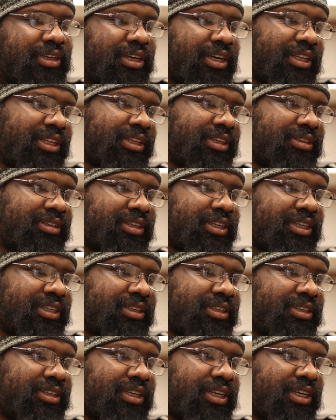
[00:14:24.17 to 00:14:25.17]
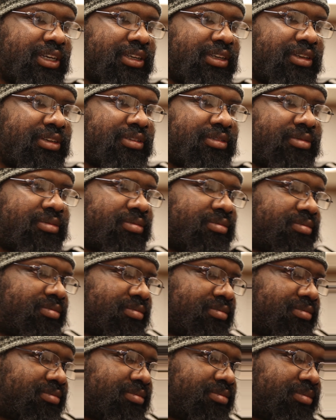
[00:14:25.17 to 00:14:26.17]
I think it's like 10
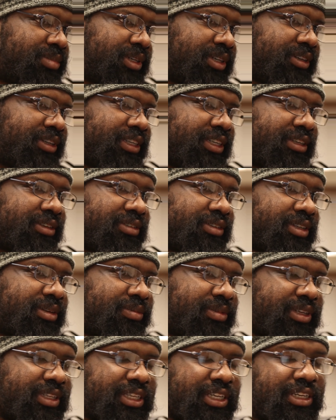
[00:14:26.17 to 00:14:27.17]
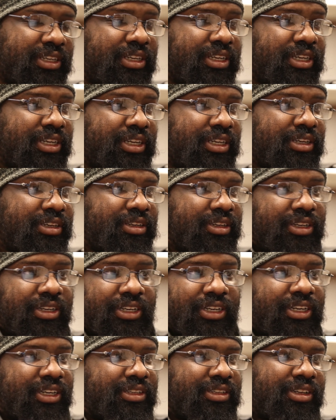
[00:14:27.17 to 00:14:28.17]
billion or something like that.
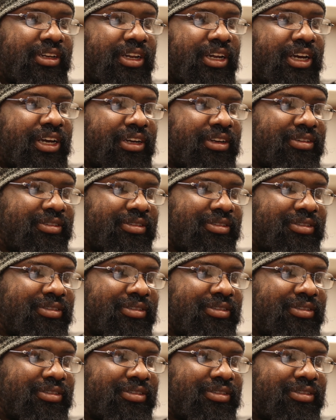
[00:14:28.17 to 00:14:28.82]
It's a lot.